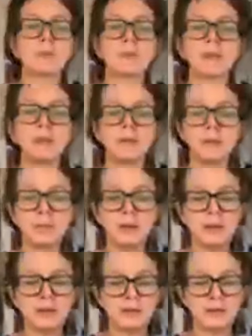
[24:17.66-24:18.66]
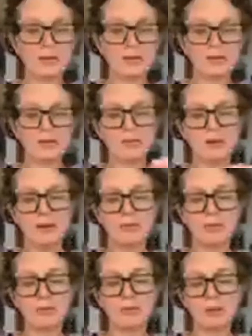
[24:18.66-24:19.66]
Here's a piece,
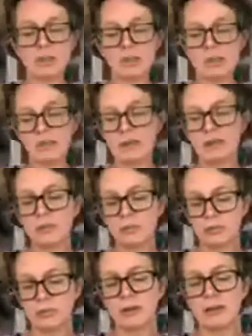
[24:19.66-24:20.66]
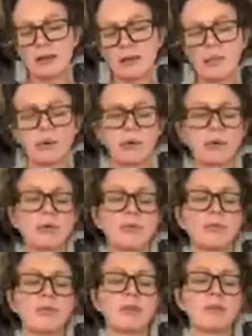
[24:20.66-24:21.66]
unravels. This was really
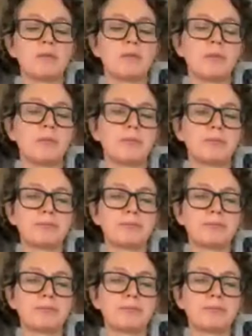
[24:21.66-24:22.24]
important, this one,